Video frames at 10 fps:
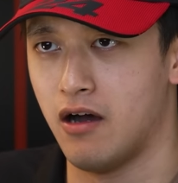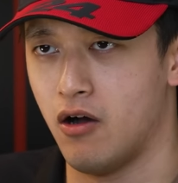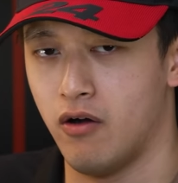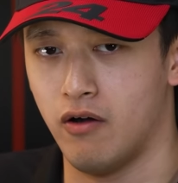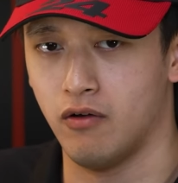
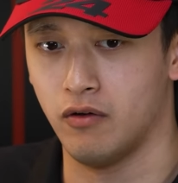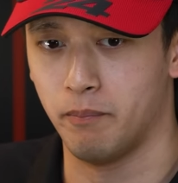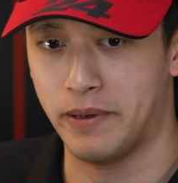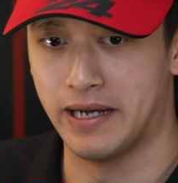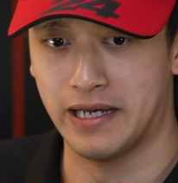or
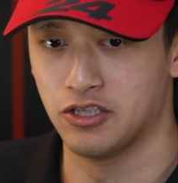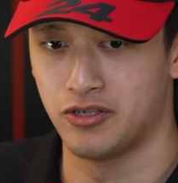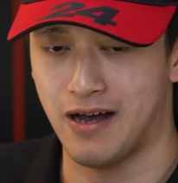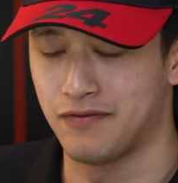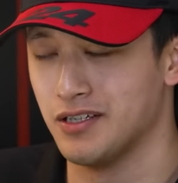bigger
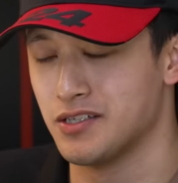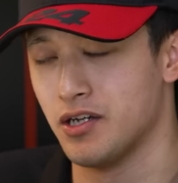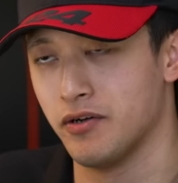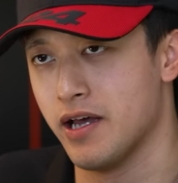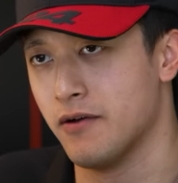issue after.
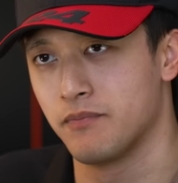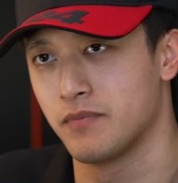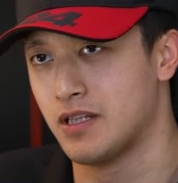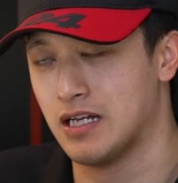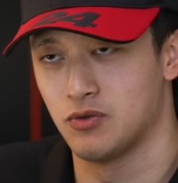So yeah,
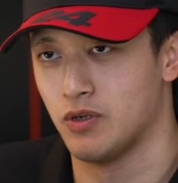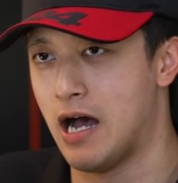that's what